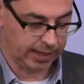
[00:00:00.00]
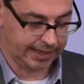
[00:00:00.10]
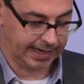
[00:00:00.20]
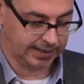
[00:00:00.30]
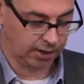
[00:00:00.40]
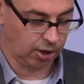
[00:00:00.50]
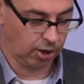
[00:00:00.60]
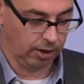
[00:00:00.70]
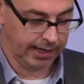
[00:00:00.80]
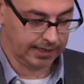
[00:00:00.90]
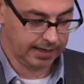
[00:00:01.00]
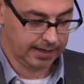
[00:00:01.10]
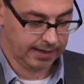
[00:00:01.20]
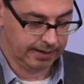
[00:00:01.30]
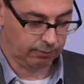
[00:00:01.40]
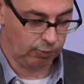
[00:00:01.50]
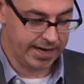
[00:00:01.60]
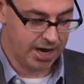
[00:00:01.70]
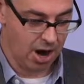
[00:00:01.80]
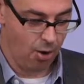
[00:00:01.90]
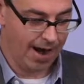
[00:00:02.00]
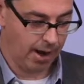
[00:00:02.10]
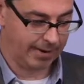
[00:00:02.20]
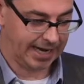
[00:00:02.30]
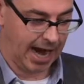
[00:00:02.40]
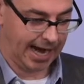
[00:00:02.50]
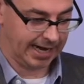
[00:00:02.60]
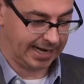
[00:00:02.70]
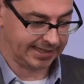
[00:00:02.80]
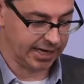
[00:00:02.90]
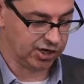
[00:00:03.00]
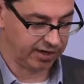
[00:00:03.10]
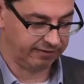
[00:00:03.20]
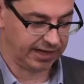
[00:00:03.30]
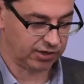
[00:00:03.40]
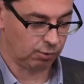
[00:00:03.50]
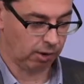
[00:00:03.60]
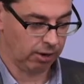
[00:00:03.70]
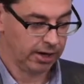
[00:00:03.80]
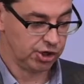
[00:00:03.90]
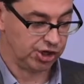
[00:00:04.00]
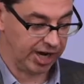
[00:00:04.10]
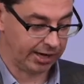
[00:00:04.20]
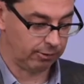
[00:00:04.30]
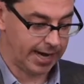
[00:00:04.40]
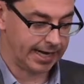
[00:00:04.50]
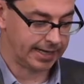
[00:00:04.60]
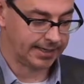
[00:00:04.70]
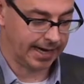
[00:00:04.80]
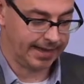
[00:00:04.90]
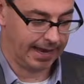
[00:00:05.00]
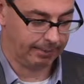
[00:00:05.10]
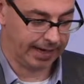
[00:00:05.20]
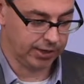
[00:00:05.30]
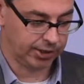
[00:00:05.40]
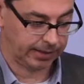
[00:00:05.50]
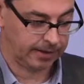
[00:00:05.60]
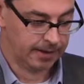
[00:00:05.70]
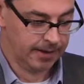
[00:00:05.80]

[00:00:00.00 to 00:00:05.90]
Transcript: that that's occurring, and we know how many ionization events we're generating inside that patient.